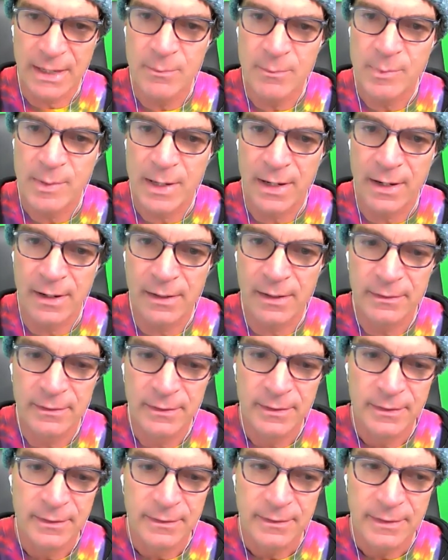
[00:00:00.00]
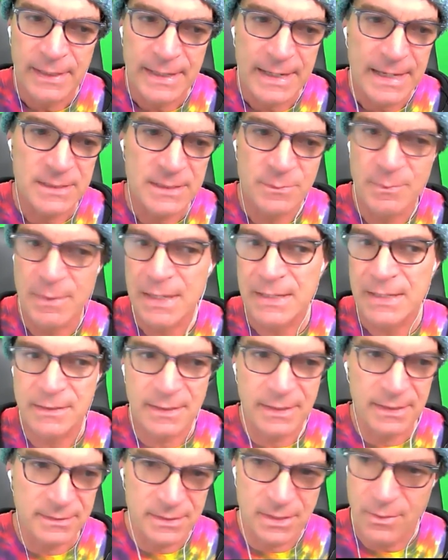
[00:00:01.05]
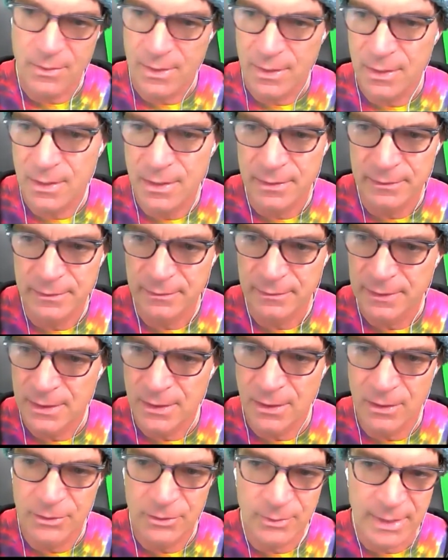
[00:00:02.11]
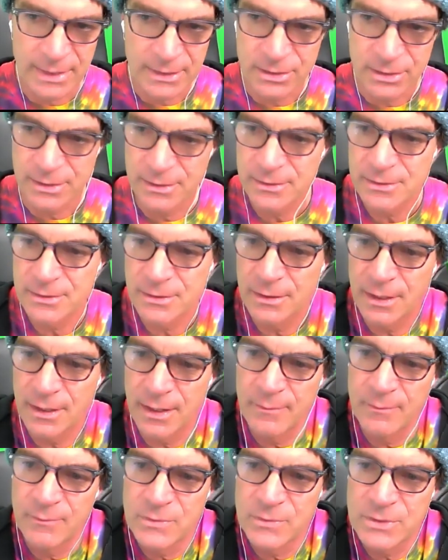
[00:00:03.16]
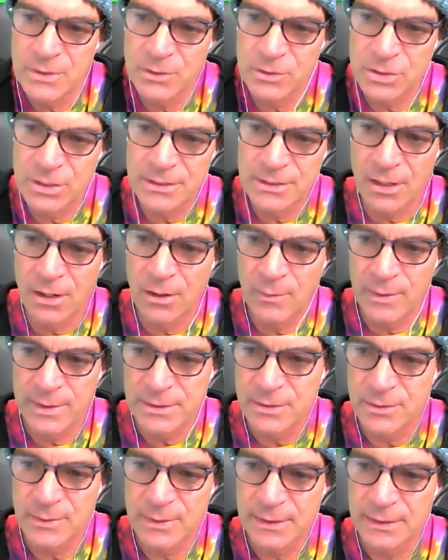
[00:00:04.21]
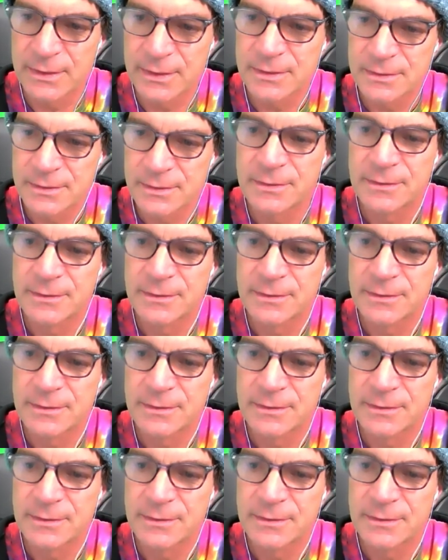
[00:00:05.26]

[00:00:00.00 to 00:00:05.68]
empire and has many things going on in all directions. So she's always doing this.